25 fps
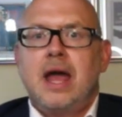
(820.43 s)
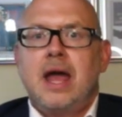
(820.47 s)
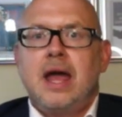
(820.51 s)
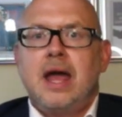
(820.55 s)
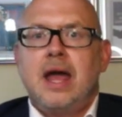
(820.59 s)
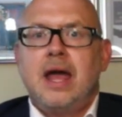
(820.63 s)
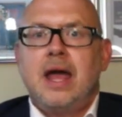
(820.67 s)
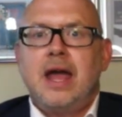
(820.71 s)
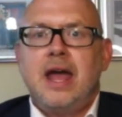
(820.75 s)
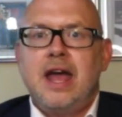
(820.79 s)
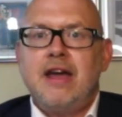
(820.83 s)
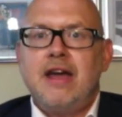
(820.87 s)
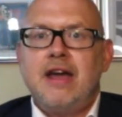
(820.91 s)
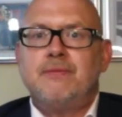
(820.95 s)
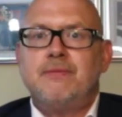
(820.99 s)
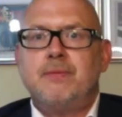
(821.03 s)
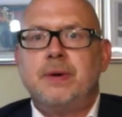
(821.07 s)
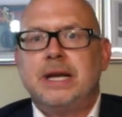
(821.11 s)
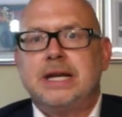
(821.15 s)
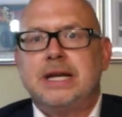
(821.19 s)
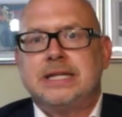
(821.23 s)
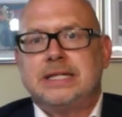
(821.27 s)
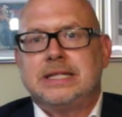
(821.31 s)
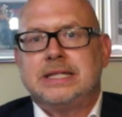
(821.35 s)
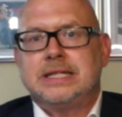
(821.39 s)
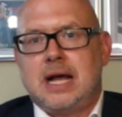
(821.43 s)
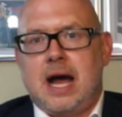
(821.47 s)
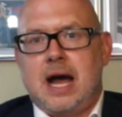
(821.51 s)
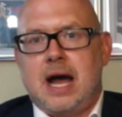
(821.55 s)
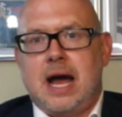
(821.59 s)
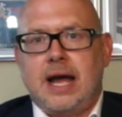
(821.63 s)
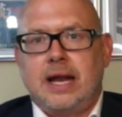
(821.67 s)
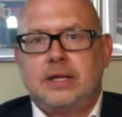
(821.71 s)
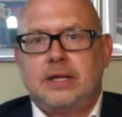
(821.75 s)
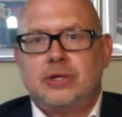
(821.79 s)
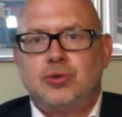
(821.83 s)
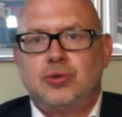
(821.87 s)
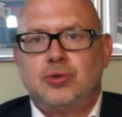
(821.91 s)
If we
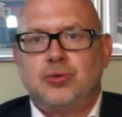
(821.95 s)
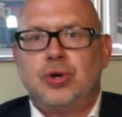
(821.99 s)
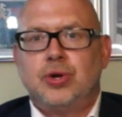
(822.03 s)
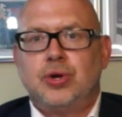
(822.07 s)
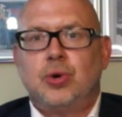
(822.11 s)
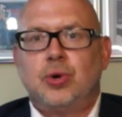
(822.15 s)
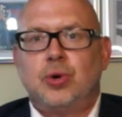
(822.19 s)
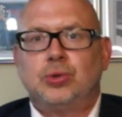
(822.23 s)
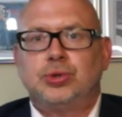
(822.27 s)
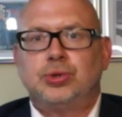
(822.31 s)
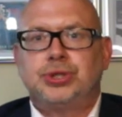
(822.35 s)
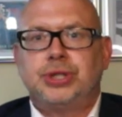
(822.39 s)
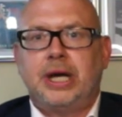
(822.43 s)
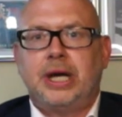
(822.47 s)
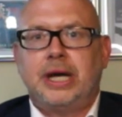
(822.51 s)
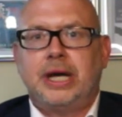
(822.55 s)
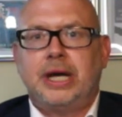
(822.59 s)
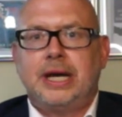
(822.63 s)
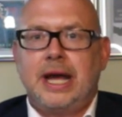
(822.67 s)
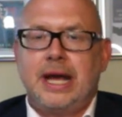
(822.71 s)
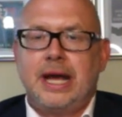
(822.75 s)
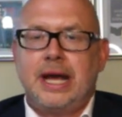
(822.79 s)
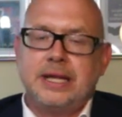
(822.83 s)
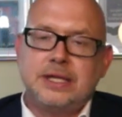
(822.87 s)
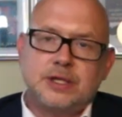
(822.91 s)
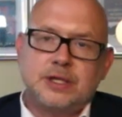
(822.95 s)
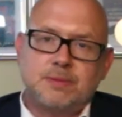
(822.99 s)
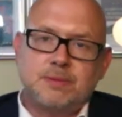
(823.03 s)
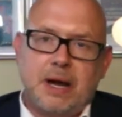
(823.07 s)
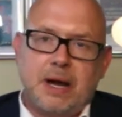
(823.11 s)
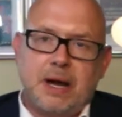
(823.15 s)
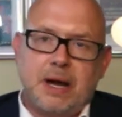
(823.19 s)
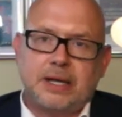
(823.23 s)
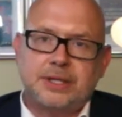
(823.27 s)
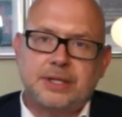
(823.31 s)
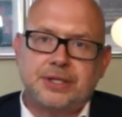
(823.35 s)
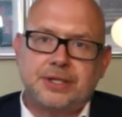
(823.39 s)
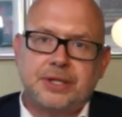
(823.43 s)
decide to negotiate in
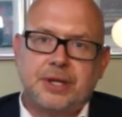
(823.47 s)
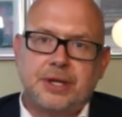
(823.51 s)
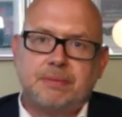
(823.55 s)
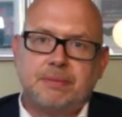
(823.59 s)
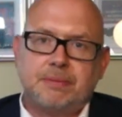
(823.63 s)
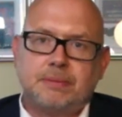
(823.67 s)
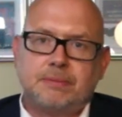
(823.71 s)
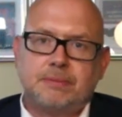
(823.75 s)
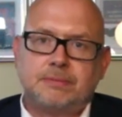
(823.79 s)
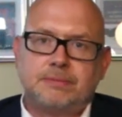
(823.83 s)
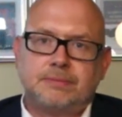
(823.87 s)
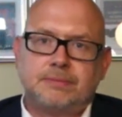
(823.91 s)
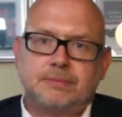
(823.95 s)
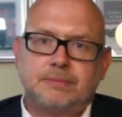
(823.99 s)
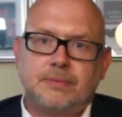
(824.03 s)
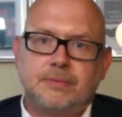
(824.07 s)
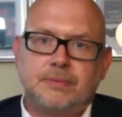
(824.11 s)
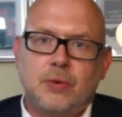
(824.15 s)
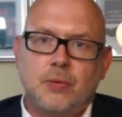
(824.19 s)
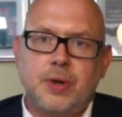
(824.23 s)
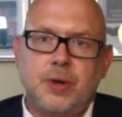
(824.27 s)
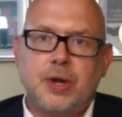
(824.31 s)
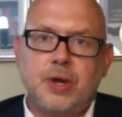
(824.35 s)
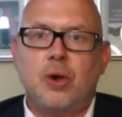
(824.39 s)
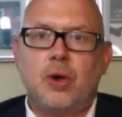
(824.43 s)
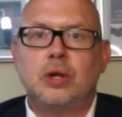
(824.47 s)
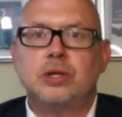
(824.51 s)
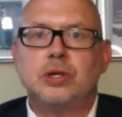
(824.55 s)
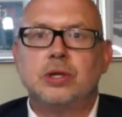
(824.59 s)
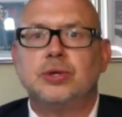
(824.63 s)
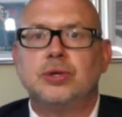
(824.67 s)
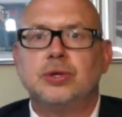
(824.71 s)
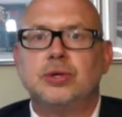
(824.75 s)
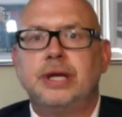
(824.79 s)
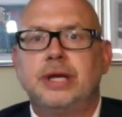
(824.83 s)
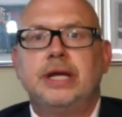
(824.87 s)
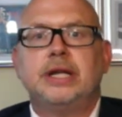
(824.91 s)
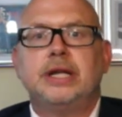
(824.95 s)
smartnership, we
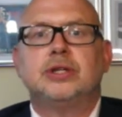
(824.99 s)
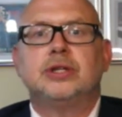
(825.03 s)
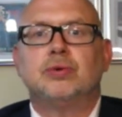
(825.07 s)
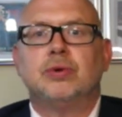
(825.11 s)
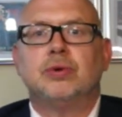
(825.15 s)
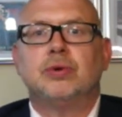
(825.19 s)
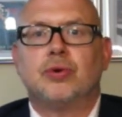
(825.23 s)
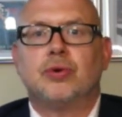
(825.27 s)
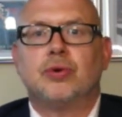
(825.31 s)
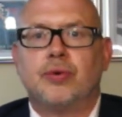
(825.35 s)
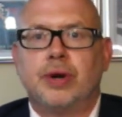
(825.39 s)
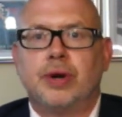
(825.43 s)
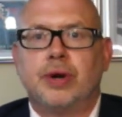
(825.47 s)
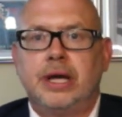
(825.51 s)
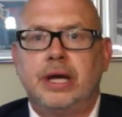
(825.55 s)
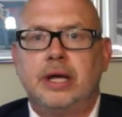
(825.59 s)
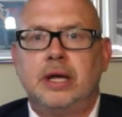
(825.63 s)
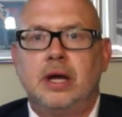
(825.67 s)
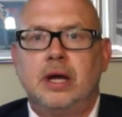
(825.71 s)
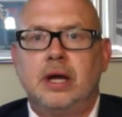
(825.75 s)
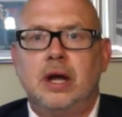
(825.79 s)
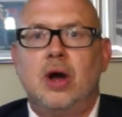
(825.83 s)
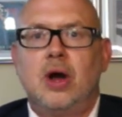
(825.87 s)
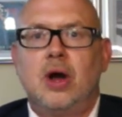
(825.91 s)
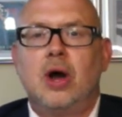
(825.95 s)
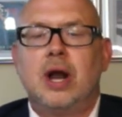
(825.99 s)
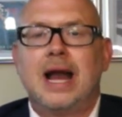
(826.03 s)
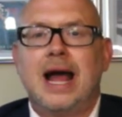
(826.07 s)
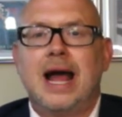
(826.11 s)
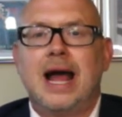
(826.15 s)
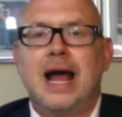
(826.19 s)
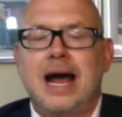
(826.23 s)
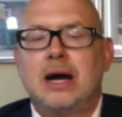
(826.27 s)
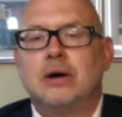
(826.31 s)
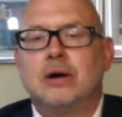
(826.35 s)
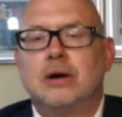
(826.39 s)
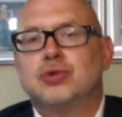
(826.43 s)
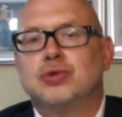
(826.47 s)
also need to agree on
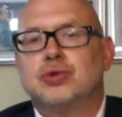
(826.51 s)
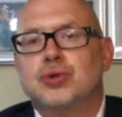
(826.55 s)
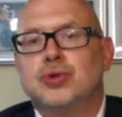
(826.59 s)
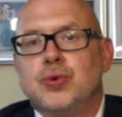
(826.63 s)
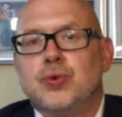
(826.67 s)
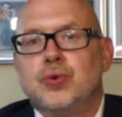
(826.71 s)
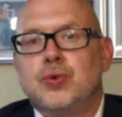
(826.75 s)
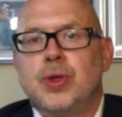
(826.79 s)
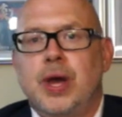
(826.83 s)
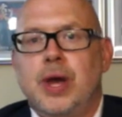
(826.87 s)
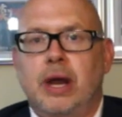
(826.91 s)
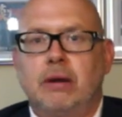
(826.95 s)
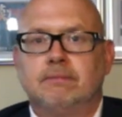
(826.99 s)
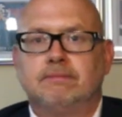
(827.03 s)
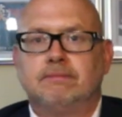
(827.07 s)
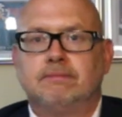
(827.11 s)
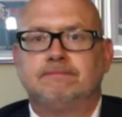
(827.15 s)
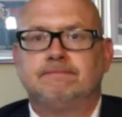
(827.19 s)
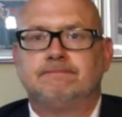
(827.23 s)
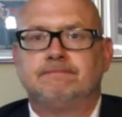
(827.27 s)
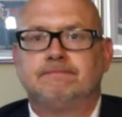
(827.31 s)
how to do that.